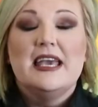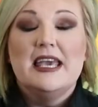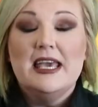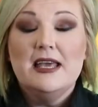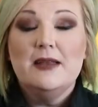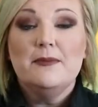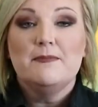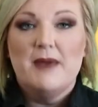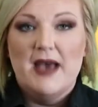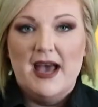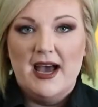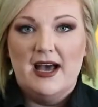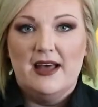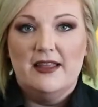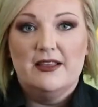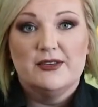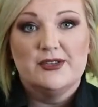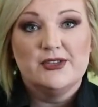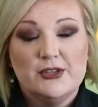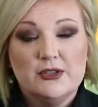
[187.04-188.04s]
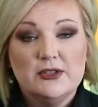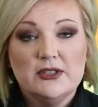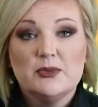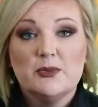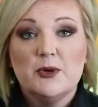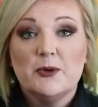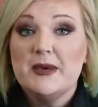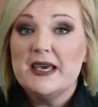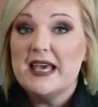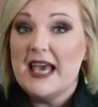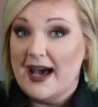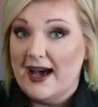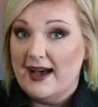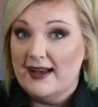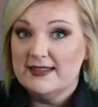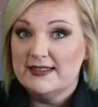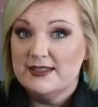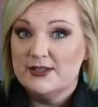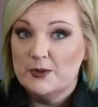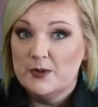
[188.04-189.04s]
In math, students will be
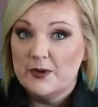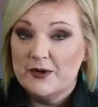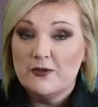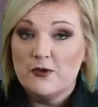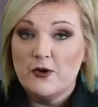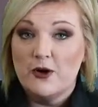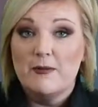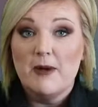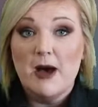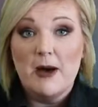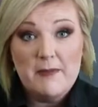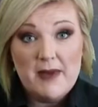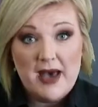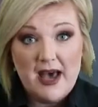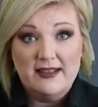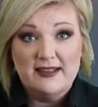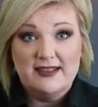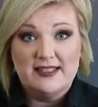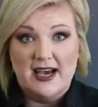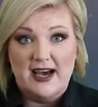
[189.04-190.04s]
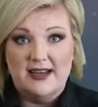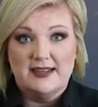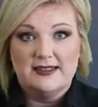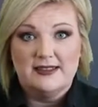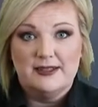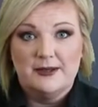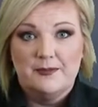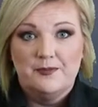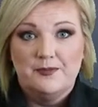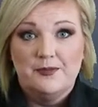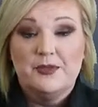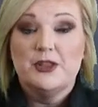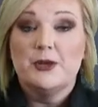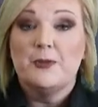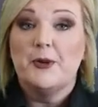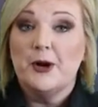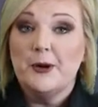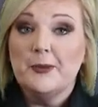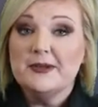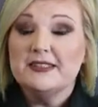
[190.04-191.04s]
asked to perform a math task.
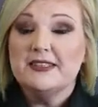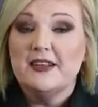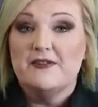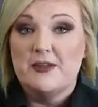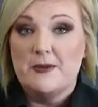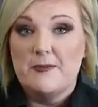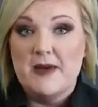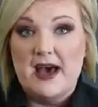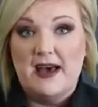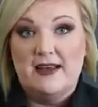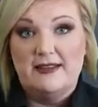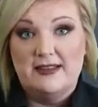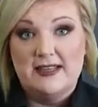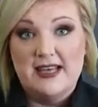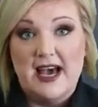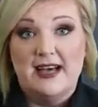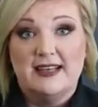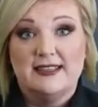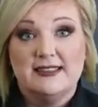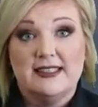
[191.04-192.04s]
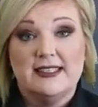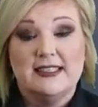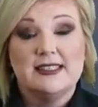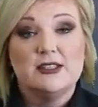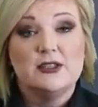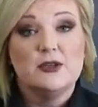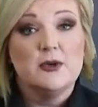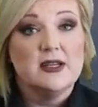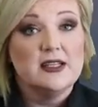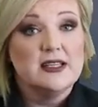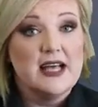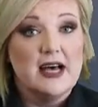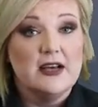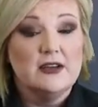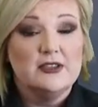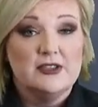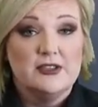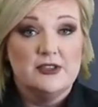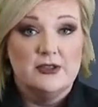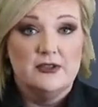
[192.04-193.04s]
The purpose of the math task is to
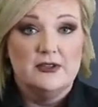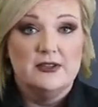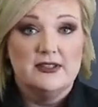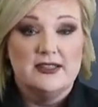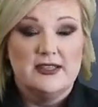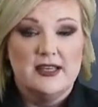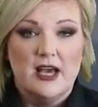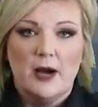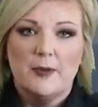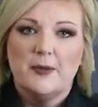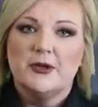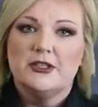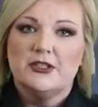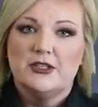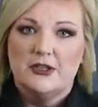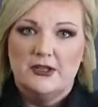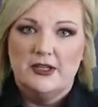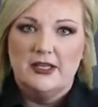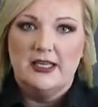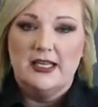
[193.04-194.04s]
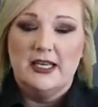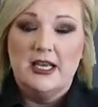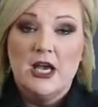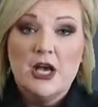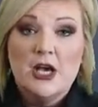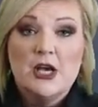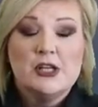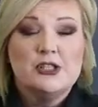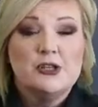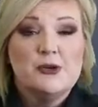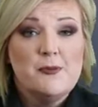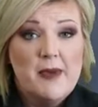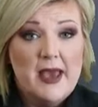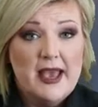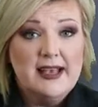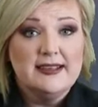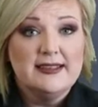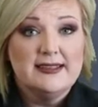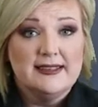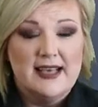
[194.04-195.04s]
allow students the opportunity to
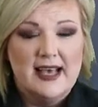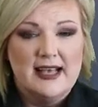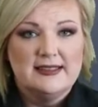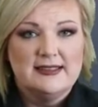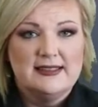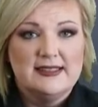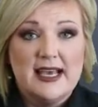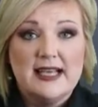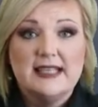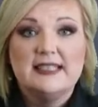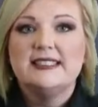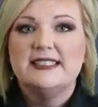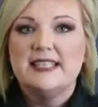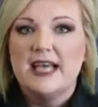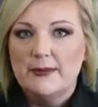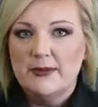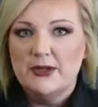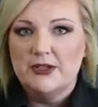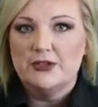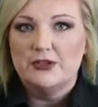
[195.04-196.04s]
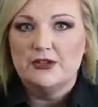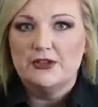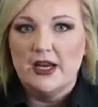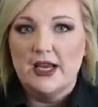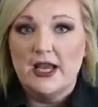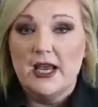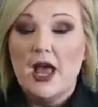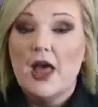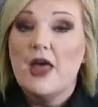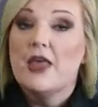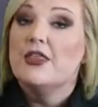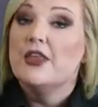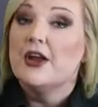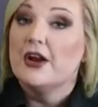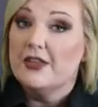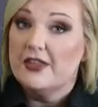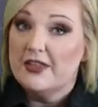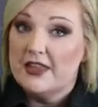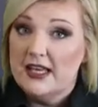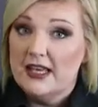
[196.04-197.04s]
make sense and demonstrate
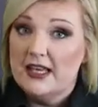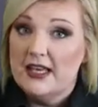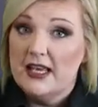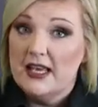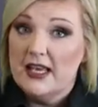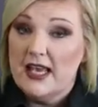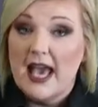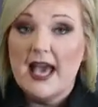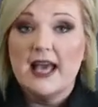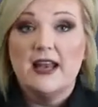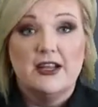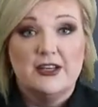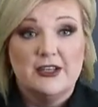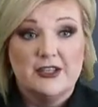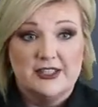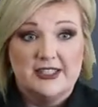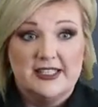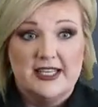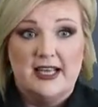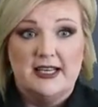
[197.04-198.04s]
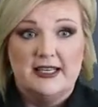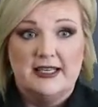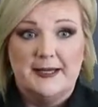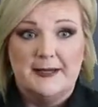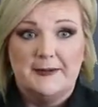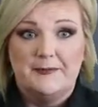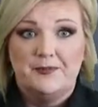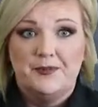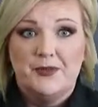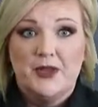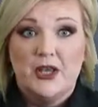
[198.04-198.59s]
their thinking and understanding.